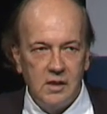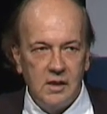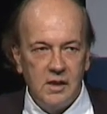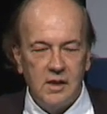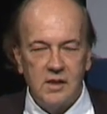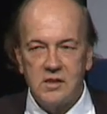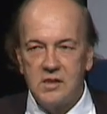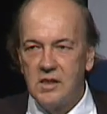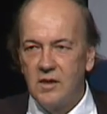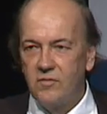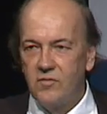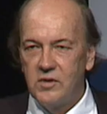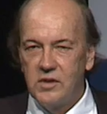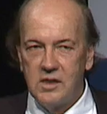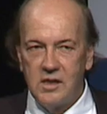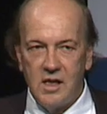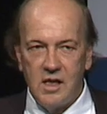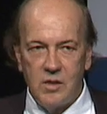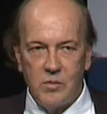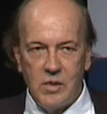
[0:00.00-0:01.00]
except for
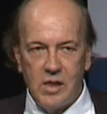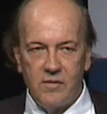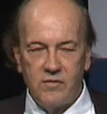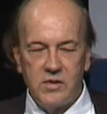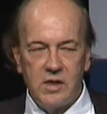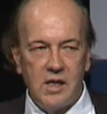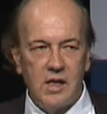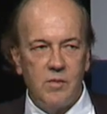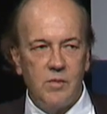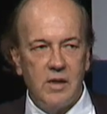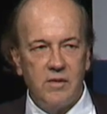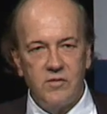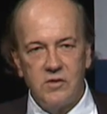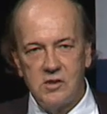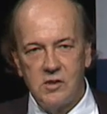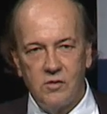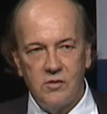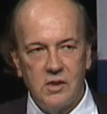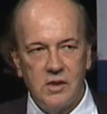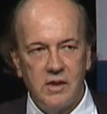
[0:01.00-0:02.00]
the IMF. The IMF
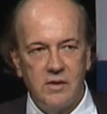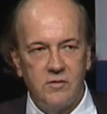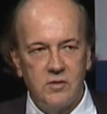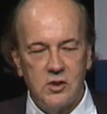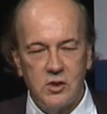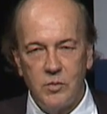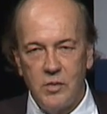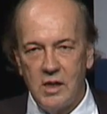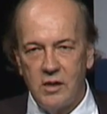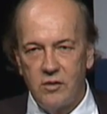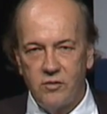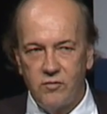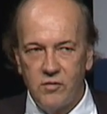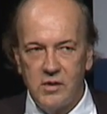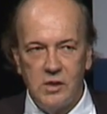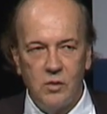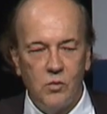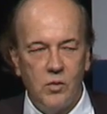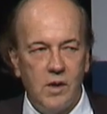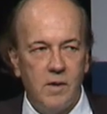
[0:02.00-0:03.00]
is only leveraged about
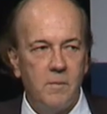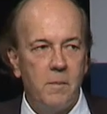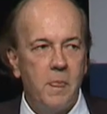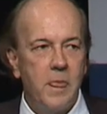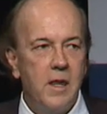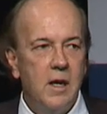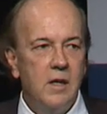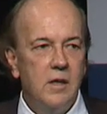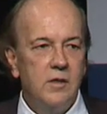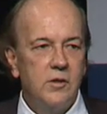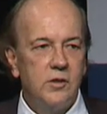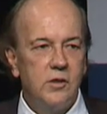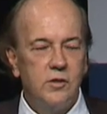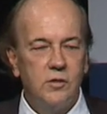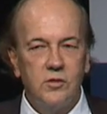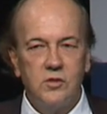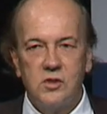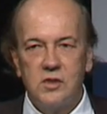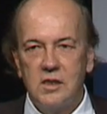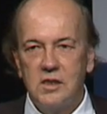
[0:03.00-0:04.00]
3 to 1. So
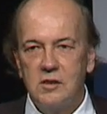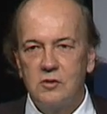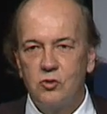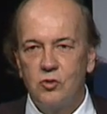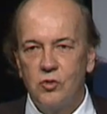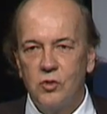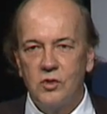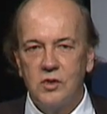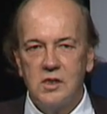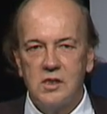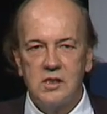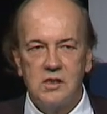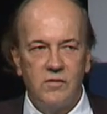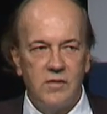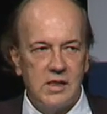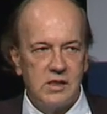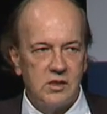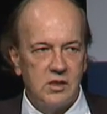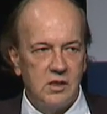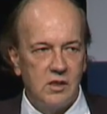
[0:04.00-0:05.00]
you'll see trillions of
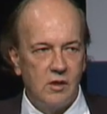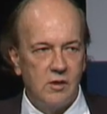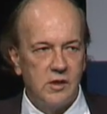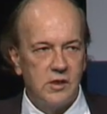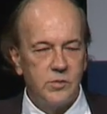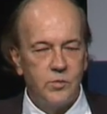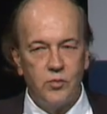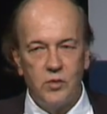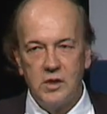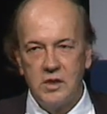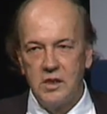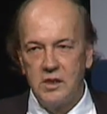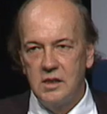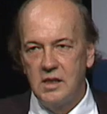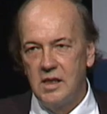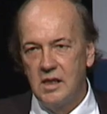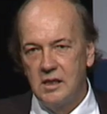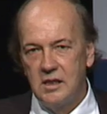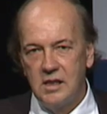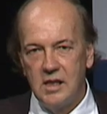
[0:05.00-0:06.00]
SDRs printed and
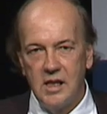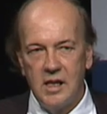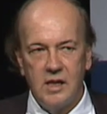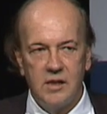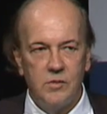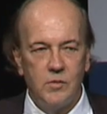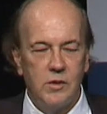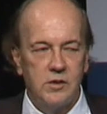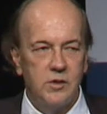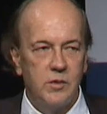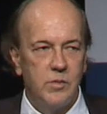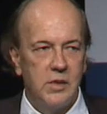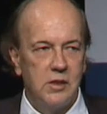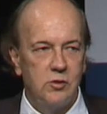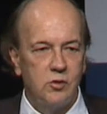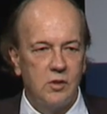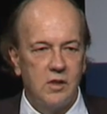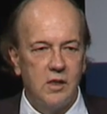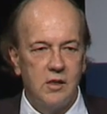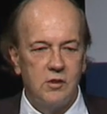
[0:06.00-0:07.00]
handed out among the
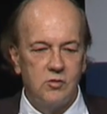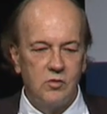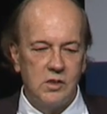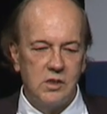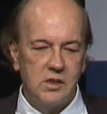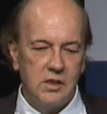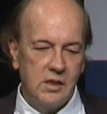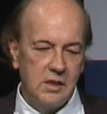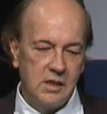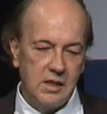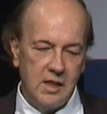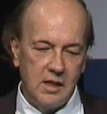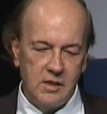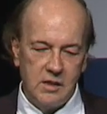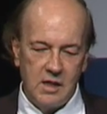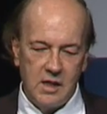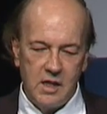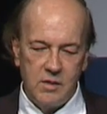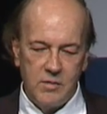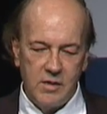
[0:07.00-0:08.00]
major countries, and then
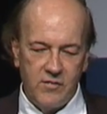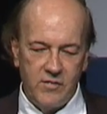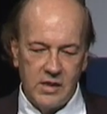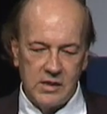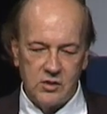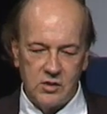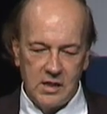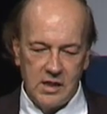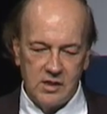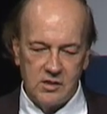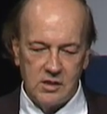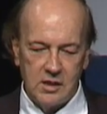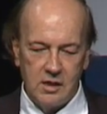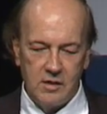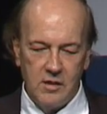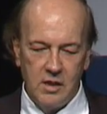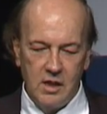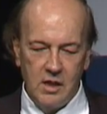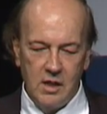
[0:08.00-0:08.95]
the IMF actually has a